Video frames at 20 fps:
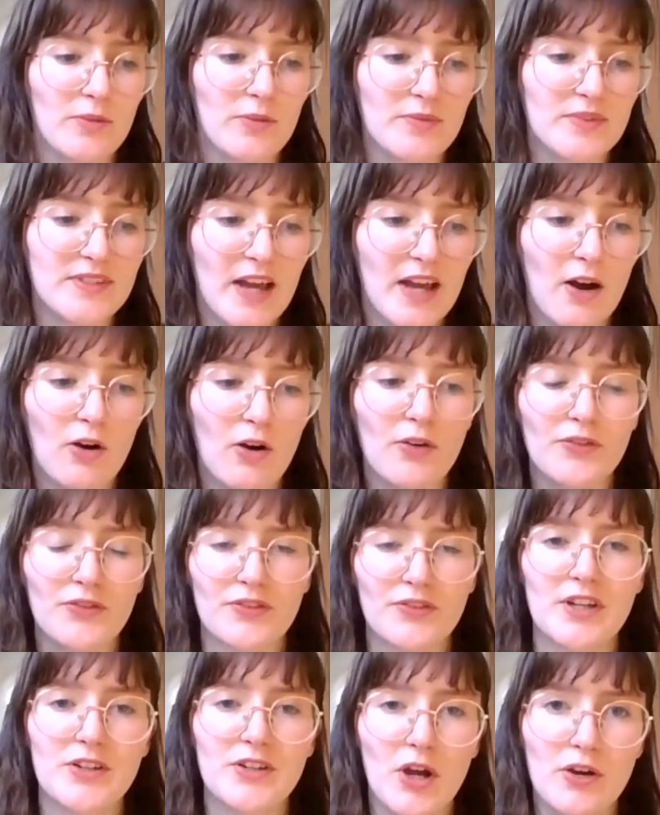themselves
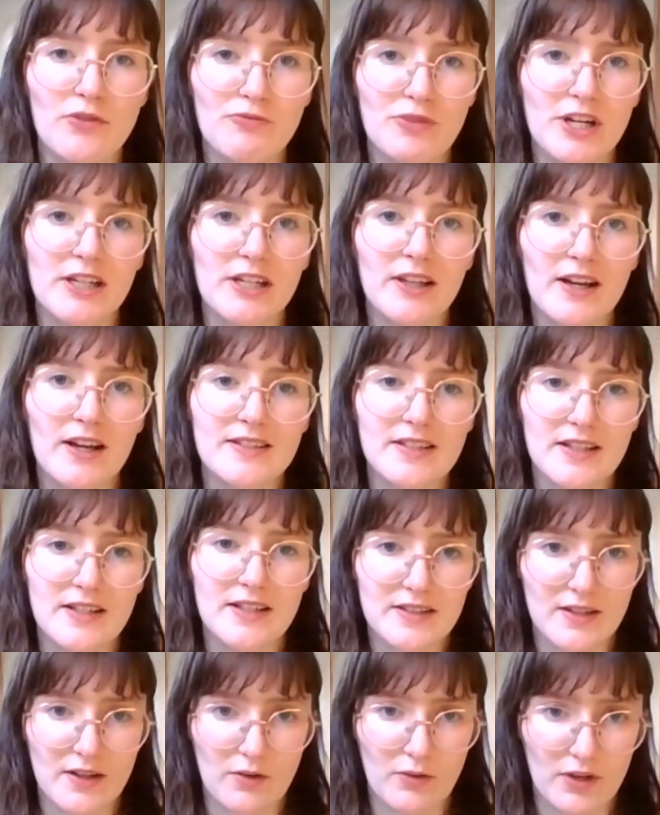and they don't realize that
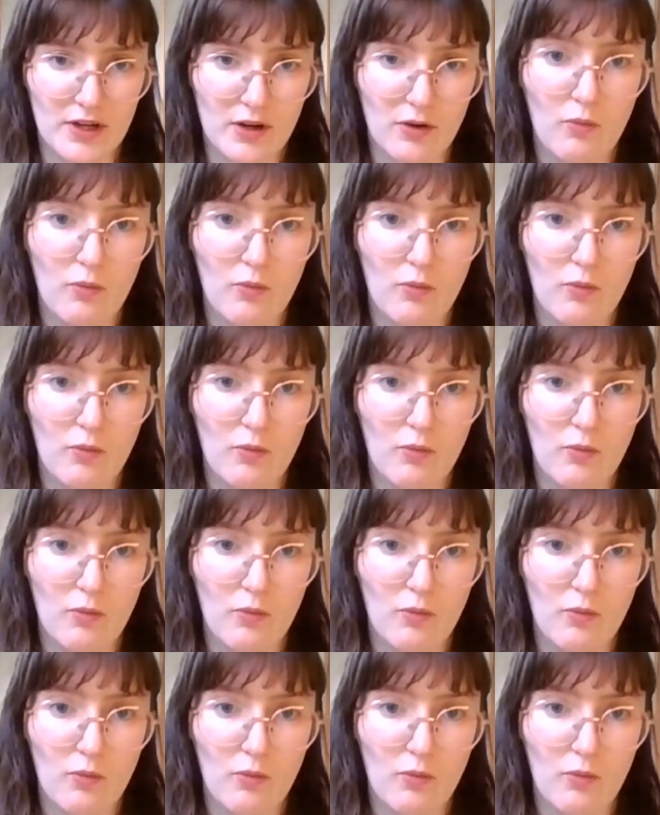it's like